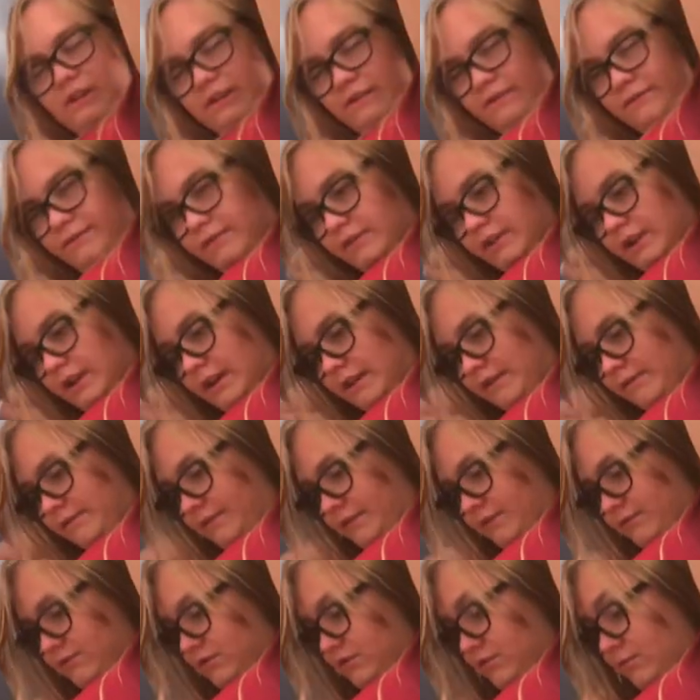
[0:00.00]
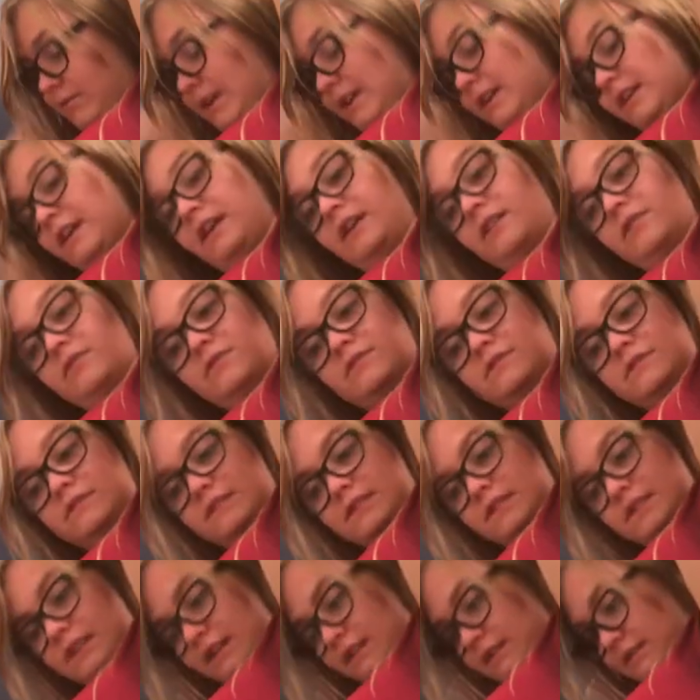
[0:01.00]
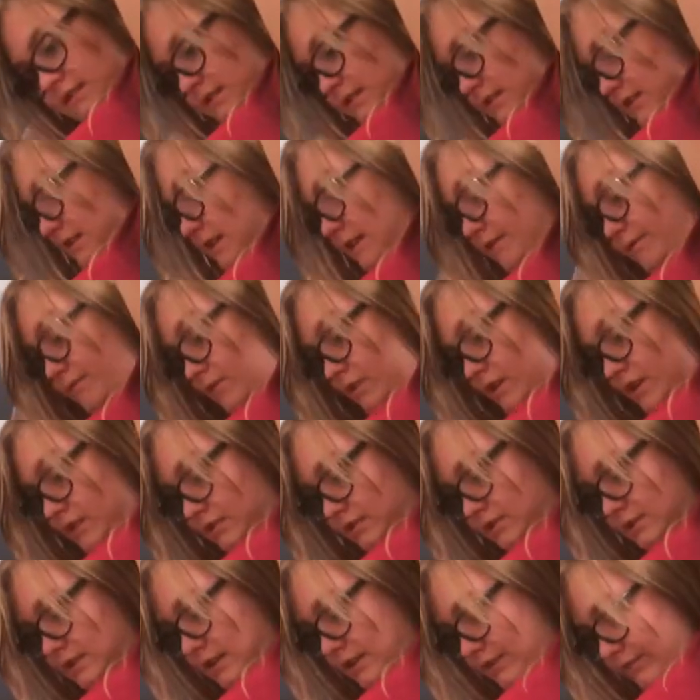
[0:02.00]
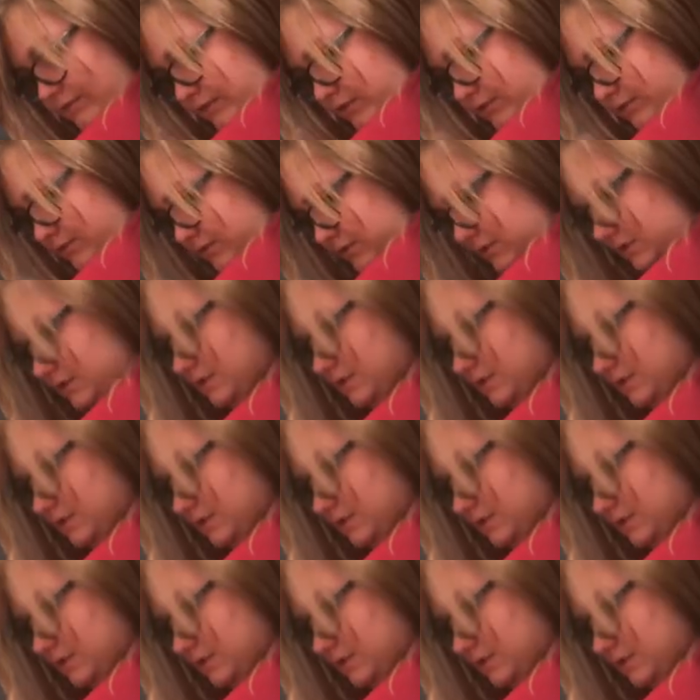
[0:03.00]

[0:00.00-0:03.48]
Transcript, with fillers: like for headphones right now, since I didn't have wireless headphones